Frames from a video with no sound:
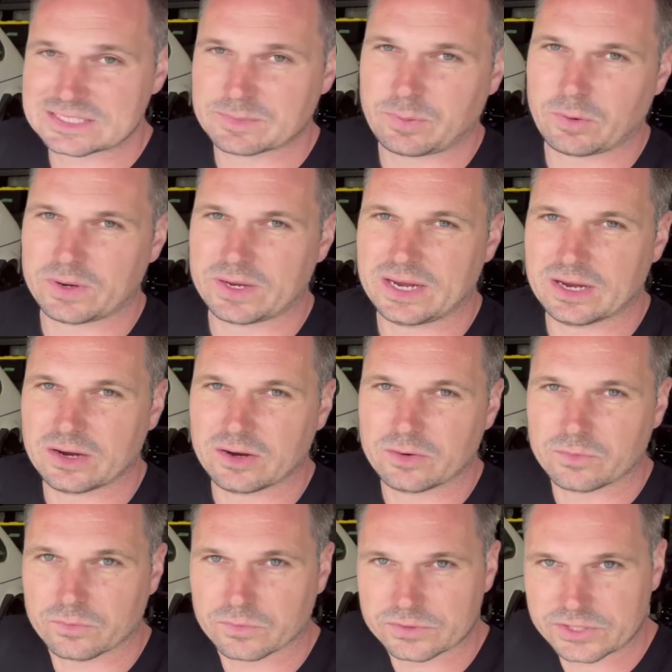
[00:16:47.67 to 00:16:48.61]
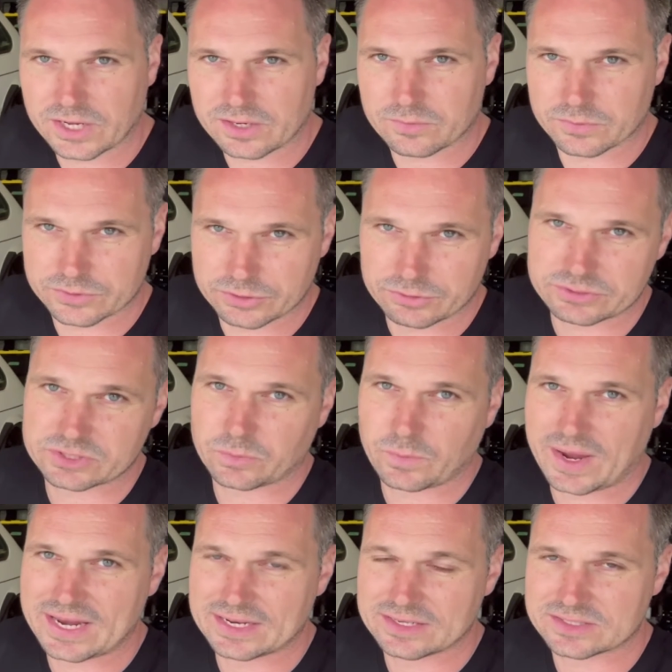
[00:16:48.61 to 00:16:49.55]
the point here. Reduce the
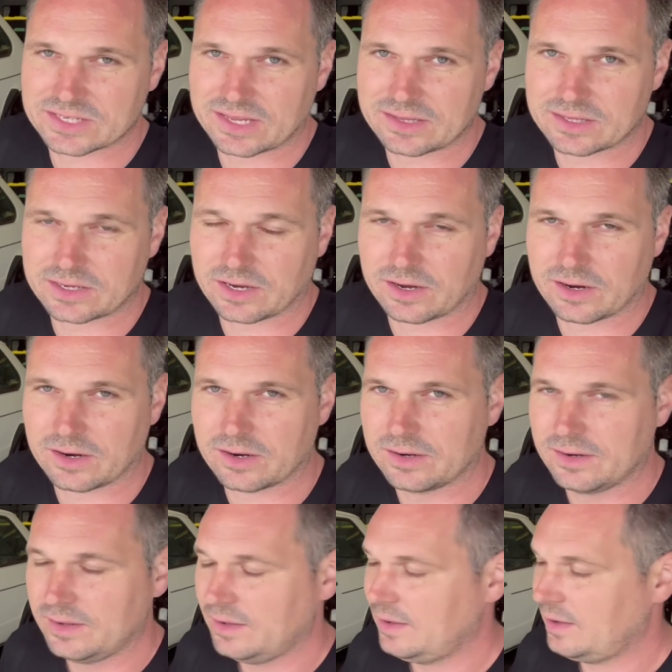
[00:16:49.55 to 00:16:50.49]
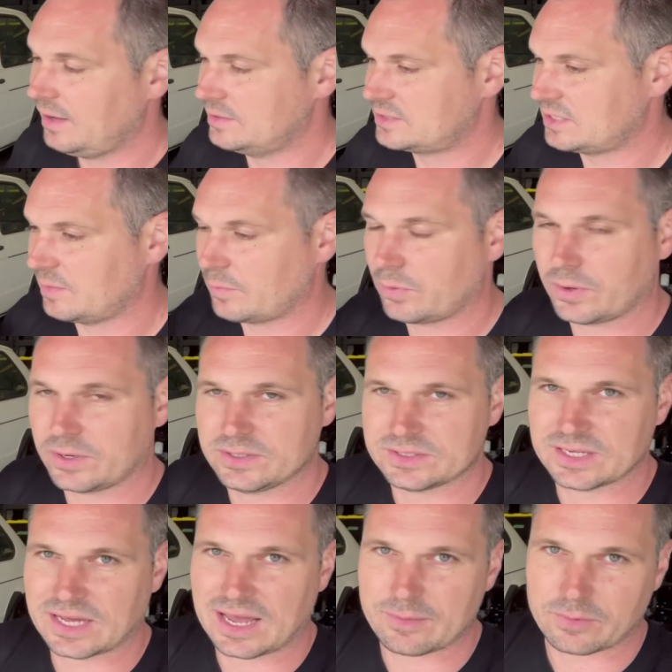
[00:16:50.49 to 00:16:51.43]
weight inside the car. At some point
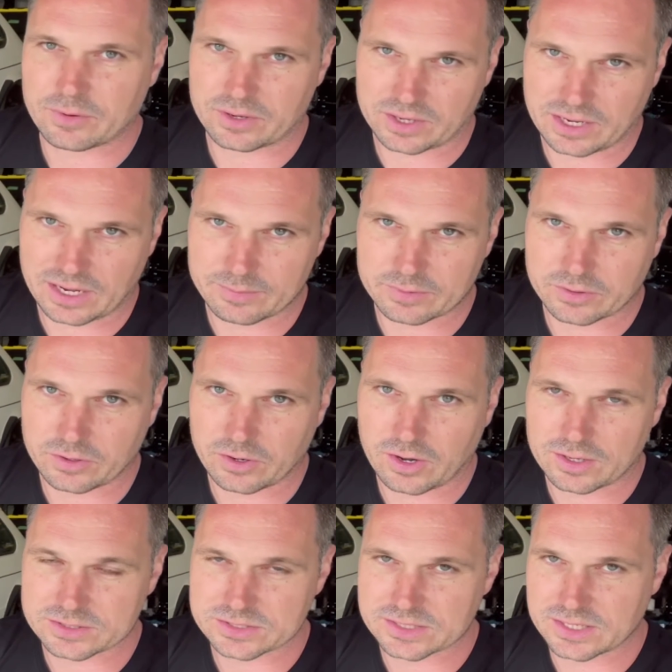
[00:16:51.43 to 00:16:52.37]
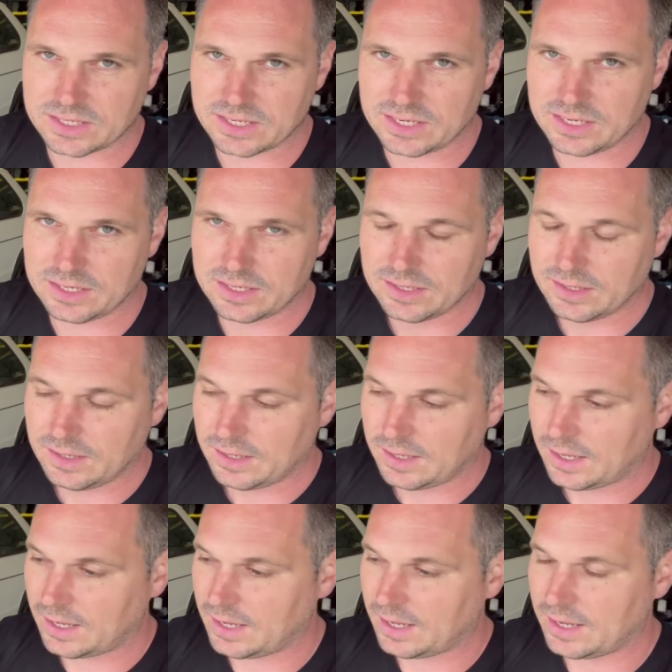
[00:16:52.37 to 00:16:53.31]
in time, we're going to come across the
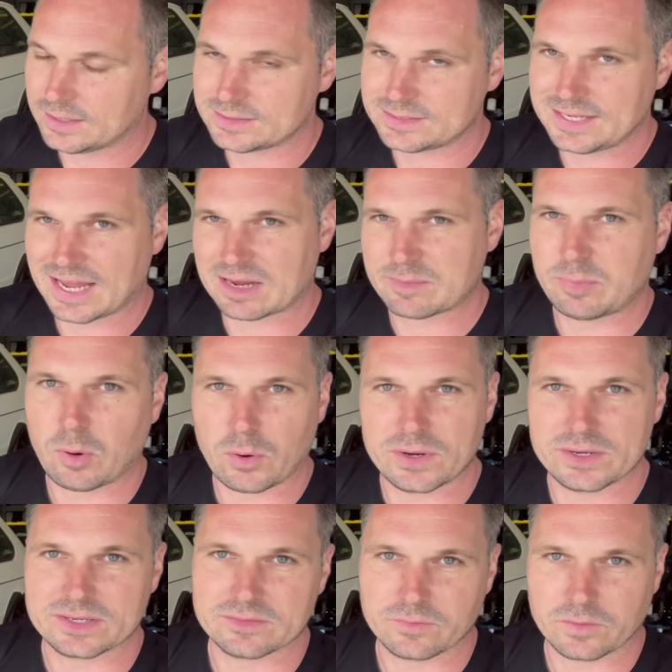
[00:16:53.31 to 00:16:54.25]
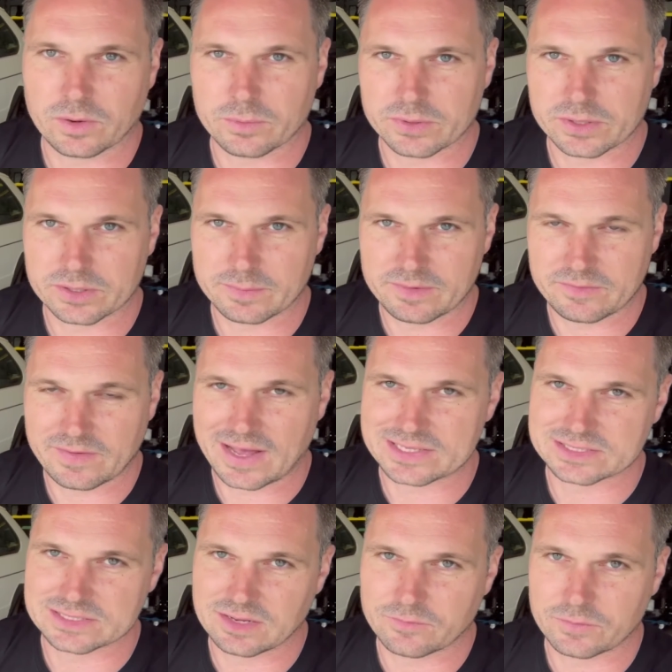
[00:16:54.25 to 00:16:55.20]
tech point of where we're going to be
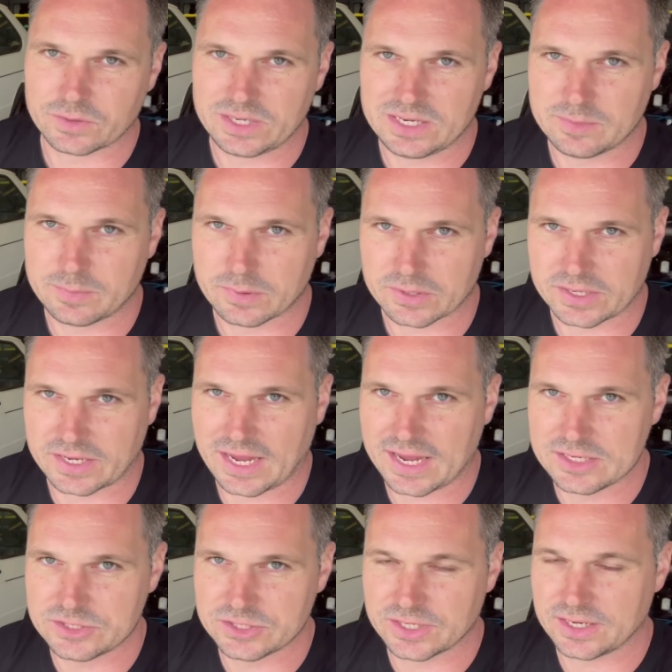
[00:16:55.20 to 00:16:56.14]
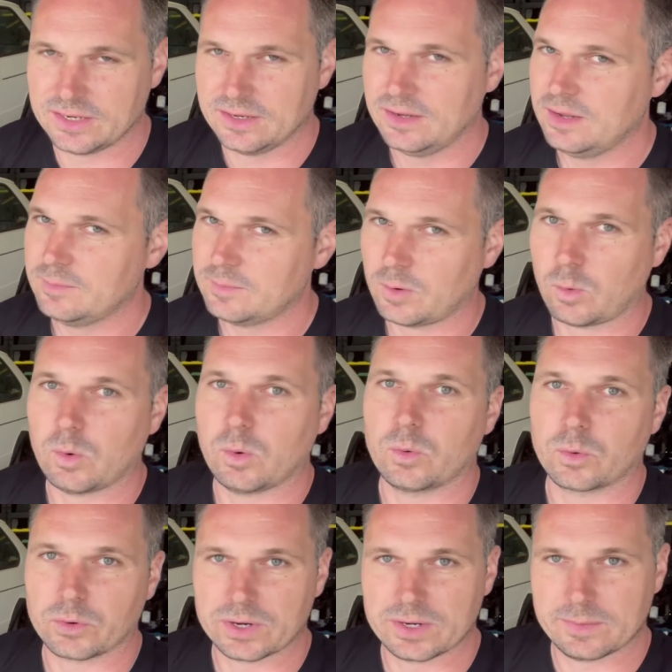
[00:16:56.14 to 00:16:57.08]
fast enough we need to put a cage in it, but we'll
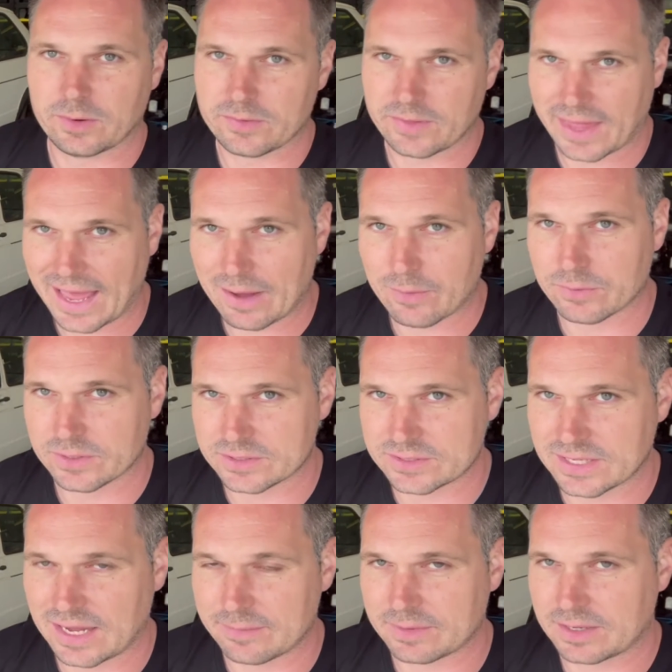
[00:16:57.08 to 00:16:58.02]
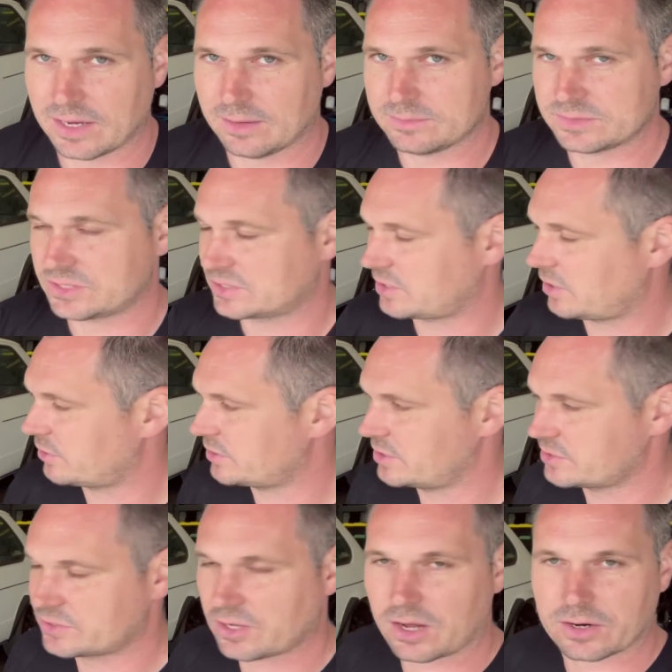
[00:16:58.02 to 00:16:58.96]
worry about that when the time comes. This car
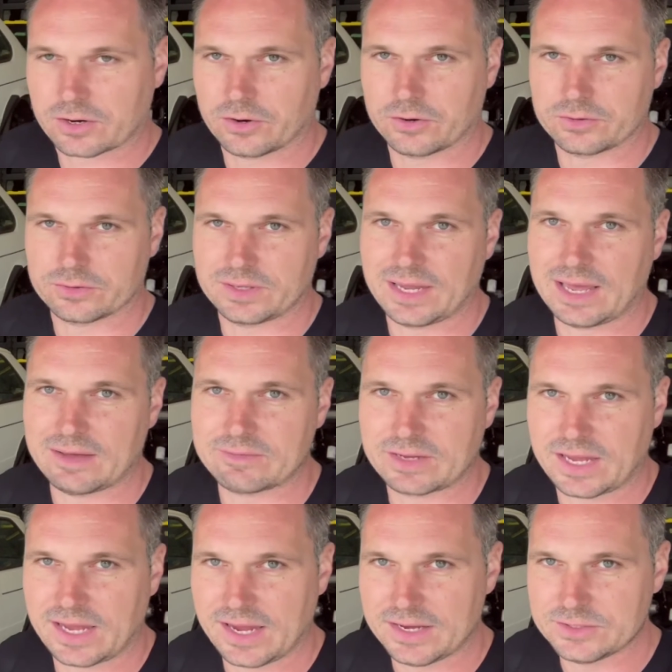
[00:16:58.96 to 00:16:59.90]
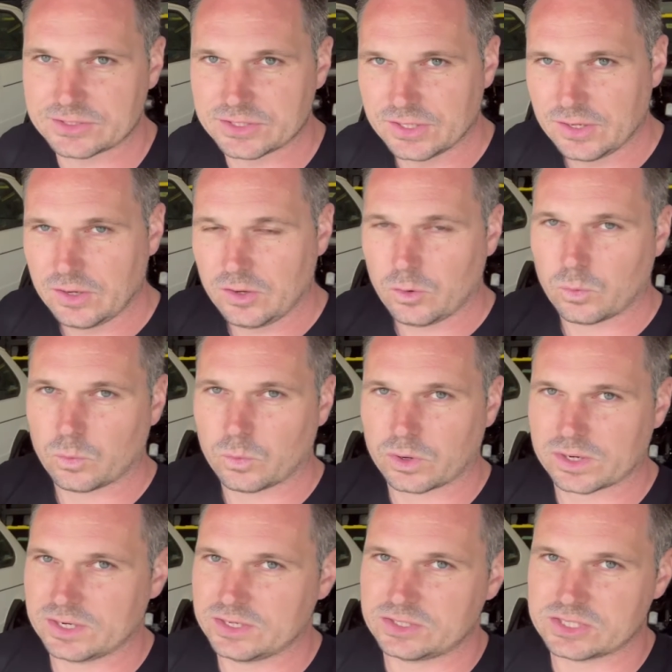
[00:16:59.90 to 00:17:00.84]
does not currently have a cage.
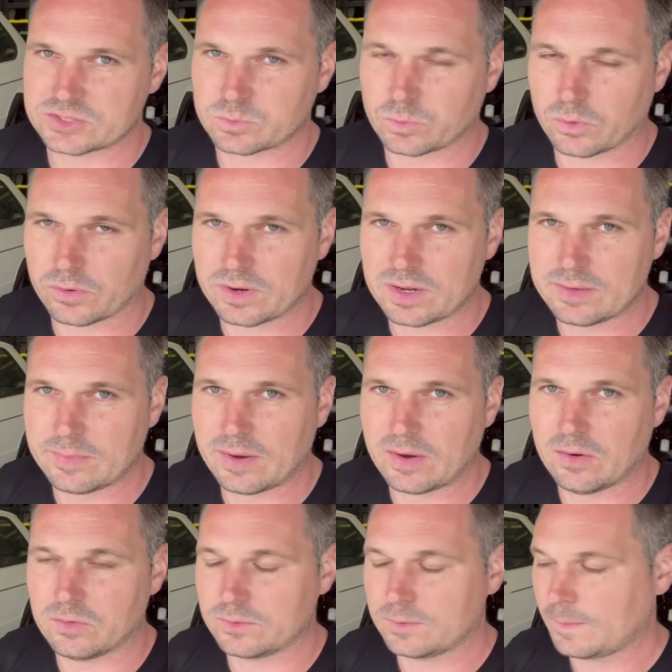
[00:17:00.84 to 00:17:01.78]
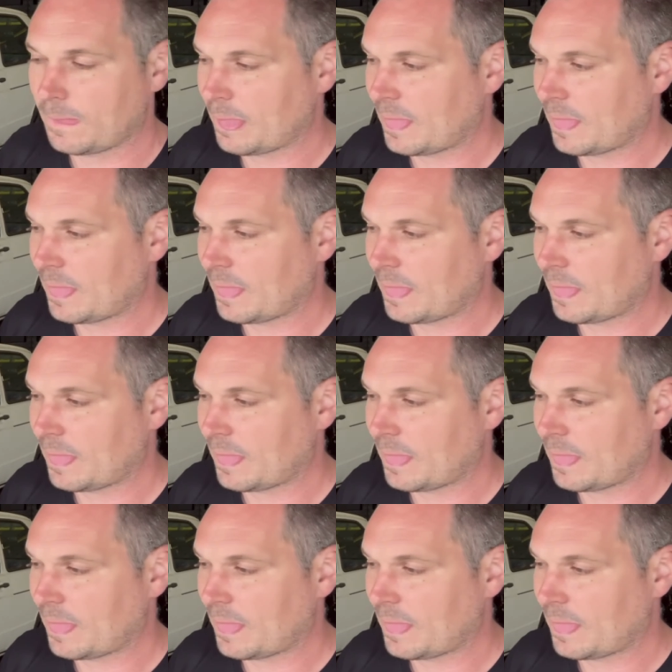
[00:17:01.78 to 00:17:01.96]
We're going to just worry about